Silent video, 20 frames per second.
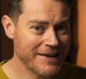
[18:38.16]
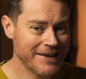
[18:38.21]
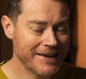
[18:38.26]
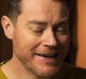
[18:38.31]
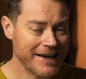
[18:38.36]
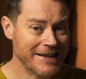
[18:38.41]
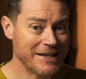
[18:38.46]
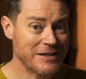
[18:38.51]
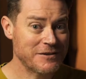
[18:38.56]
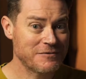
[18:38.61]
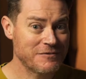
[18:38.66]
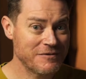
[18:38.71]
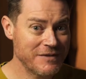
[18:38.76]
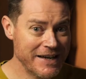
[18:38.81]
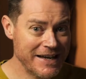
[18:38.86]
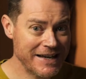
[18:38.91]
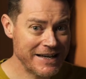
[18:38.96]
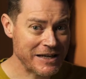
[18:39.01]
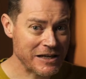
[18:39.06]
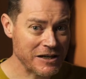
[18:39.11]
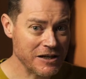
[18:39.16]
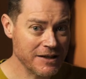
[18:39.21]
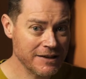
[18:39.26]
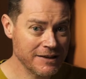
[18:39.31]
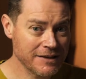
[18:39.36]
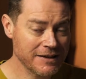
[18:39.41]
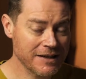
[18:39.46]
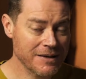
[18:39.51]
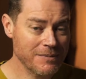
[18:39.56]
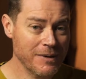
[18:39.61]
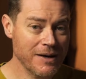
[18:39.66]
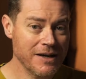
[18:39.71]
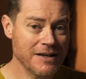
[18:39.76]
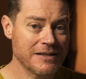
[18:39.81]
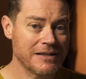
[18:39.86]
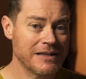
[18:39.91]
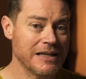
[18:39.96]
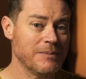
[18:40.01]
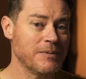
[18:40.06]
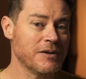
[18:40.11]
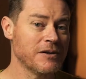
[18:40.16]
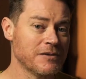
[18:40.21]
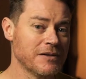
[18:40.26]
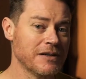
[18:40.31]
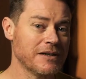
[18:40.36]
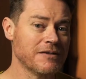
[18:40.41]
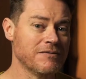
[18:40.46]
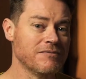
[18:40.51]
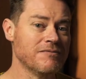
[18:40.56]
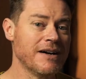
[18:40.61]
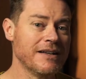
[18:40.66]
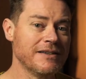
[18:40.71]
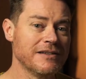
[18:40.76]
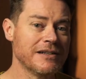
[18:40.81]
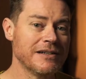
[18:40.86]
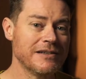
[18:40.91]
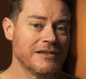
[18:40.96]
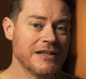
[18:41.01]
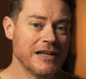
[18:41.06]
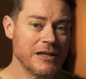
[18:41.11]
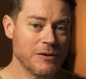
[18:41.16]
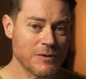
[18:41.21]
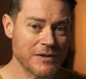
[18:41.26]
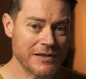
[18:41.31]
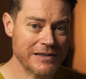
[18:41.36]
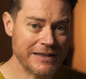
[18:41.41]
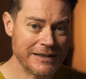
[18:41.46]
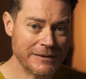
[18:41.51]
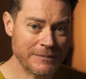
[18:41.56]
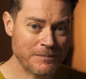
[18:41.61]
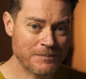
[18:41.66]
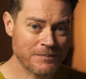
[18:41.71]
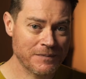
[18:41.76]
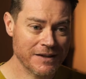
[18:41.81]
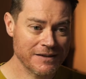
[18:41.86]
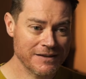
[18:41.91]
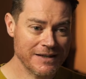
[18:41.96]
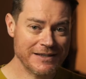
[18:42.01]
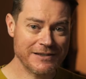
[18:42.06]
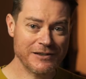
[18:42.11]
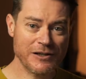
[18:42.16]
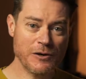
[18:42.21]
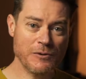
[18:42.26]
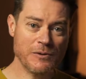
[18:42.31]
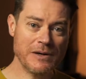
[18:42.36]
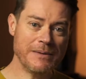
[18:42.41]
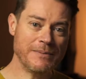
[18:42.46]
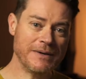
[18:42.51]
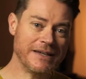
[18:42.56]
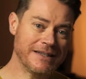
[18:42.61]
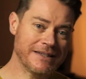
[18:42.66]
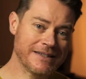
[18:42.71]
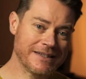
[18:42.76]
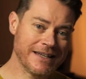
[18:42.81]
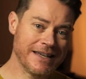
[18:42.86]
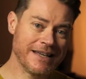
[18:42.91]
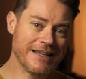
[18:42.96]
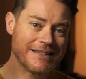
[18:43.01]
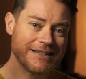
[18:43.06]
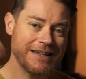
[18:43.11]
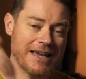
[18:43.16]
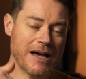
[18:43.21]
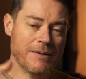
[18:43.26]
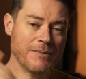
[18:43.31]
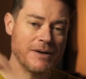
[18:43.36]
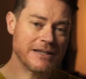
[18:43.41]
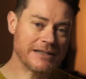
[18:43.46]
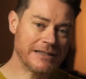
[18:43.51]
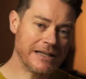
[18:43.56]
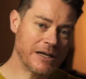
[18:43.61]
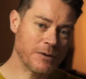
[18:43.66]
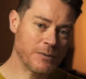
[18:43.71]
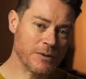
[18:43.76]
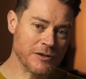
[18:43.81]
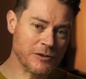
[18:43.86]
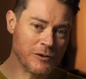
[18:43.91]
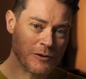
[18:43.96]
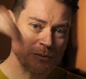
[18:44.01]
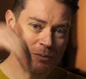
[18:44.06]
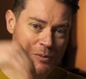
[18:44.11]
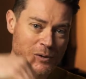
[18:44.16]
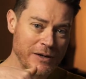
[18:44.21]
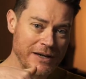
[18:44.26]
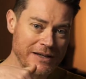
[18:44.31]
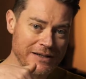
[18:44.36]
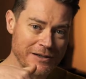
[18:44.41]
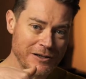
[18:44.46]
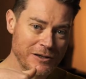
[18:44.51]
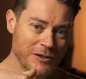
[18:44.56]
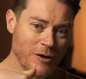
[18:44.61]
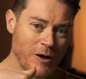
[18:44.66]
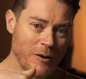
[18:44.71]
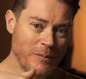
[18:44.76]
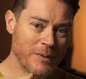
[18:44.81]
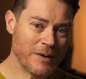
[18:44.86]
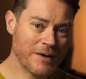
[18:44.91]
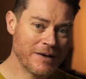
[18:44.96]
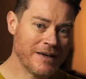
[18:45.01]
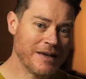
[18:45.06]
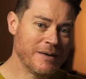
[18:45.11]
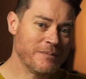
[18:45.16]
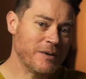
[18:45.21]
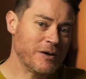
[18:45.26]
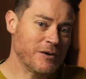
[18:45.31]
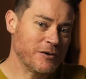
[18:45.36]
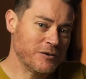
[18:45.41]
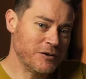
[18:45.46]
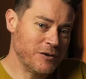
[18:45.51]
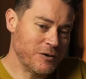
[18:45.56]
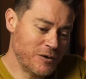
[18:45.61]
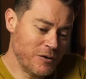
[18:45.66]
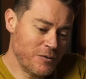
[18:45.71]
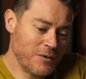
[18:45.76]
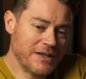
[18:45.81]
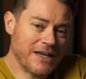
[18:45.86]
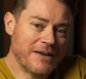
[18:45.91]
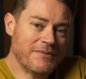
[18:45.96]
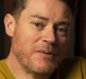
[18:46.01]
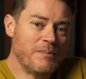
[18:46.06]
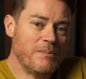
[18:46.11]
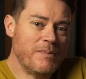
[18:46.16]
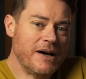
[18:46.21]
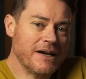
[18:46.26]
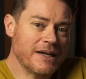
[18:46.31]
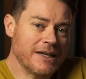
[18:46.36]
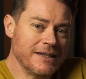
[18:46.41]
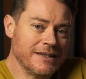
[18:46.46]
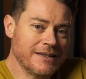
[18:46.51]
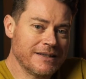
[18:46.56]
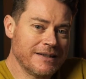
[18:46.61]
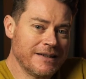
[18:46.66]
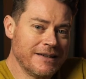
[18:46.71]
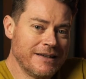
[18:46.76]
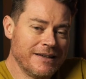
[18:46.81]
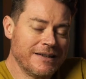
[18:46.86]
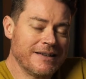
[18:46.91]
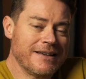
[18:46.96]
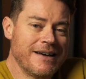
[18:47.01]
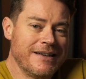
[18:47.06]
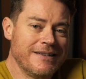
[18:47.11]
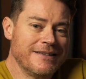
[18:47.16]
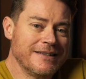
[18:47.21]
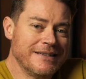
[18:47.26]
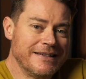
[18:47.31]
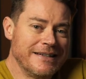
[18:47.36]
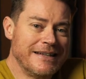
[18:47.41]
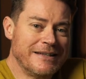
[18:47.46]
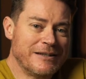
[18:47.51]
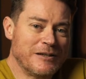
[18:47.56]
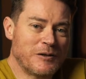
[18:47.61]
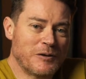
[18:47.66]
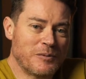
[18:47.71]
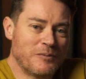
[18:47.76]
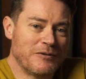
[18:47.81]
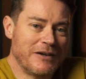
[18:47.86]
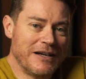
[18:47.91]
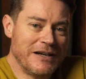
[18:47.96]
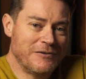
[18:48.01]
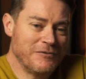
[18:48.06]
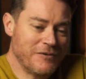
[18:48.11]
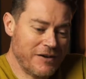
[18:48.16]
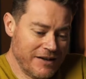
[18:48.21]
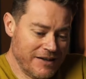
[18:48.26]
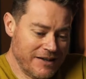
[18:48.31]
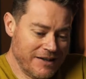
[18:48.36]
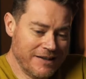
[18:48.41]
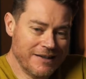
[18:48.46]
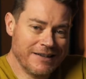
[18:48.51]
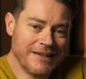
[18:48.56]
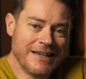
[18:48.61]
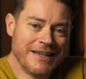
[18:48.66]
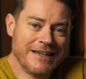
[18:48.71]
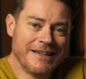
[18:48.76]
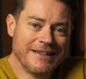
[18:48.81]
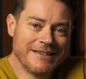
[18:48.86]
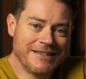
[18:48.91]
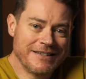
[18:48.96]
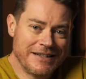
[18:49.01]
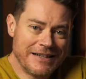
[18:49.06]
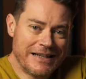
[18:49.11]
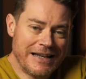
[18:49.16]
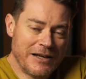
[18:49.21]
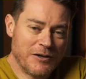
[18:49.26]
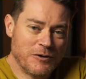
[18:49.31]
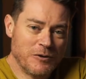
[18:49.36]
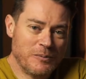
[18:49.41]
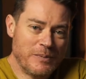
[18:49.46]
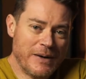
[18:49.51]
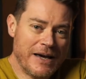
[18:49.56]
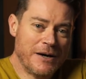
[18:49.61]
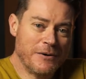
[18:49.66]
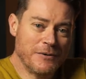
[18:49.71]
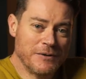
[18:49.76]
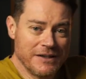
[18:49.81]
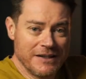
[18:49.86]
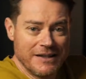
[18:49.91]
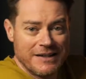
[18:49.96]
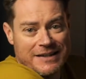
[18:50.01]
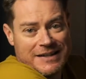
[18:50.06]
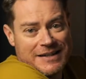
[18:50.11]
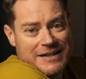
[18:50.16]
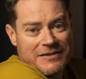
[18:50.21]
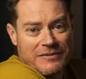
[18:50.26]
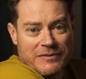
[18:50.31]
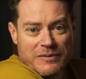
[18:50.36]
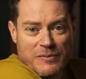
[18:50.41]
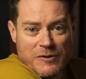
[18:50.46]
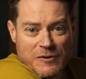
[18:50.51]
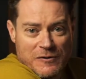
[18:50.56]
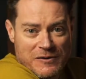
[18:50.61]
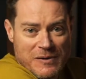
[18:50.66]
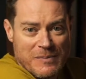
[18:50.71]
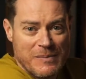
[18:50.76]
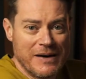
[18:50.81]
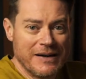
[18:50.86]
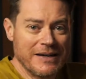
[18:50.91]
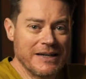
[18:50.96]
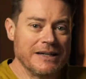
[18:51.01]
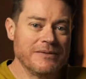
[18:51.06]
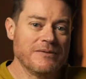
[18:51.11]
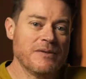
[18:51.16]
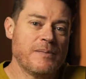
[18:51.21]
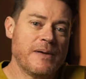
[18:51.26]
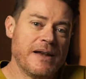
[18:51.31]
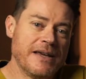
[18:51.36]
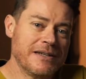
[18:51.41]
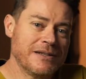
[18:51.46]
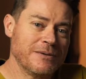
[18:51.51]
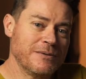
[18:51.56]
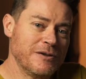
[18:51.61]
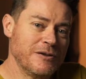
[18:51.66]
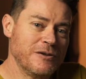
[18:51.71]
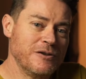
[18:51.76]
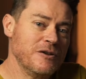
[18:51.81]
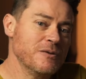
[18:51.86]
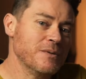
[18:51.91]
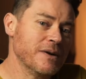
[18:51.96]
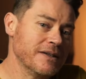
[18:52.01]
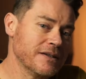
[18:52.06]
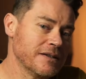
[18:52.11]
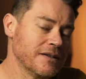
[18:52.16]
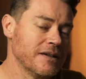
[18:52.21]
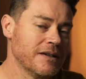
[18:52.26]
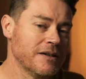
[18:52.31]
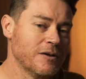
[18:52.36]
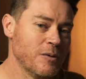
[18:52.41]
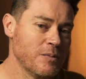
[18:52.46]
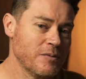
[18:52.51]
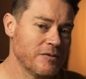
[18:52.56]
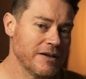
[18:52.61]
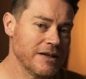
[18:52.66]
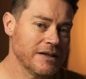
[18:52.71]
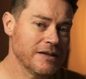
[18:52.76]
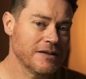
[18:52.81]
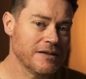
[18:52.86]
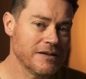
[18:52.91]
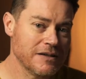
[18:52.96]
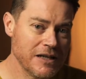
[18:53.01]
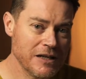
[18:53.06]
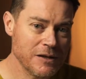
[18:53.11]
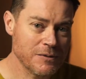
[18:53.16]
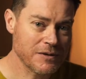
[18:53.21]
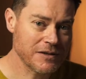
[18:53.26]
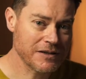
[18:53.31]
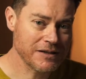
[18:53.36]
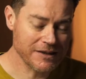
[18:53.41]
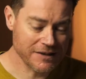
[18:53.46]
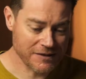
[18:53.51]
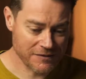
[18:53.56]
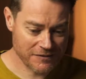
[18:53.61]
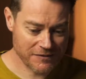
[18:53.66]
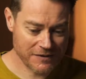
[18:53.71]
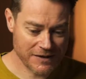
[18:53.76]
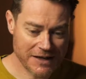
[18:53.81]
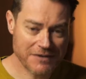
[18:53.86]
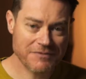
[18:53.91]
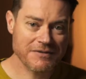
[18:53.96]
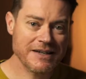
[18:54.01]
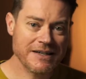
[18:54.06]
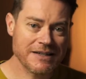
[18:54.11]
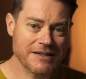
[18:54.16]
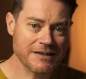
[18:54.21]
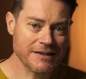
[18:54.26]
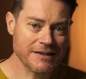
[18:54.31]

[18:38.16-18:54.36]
and it's really good commercially because it can run continuously. There's no limit to how much liquid you can put in at the top, because you can always have a bucket underneath the spray dryer to collect your powder, remove the bucket and replace it with a new one. So it can operate continuously. And for that reason,